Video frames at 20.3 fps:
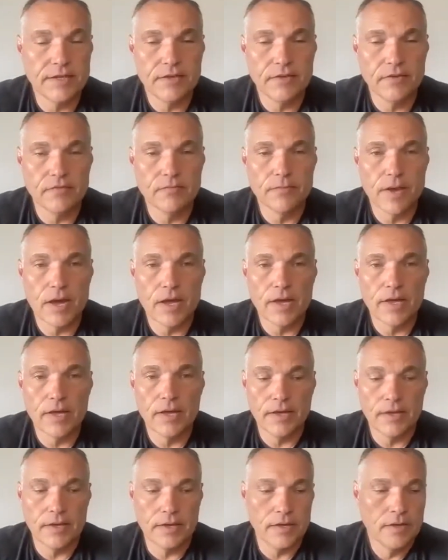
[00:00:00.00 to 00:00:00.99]
any of
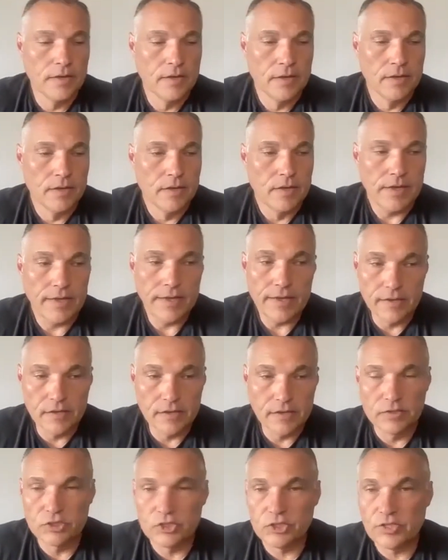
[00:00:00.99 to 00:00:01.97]
my
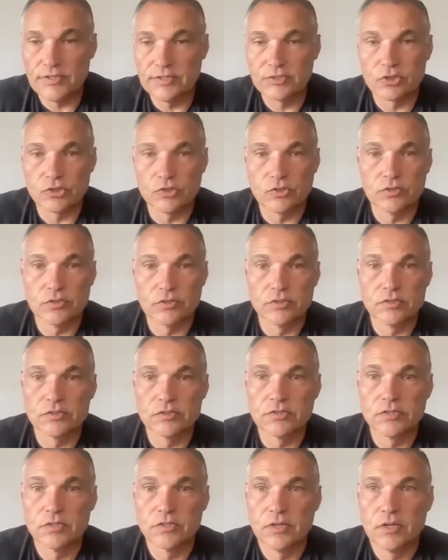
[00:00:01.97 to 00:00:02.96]
English
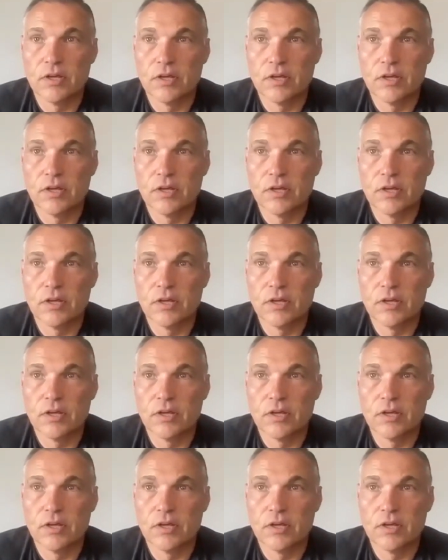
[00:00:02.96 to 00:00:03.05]
teachers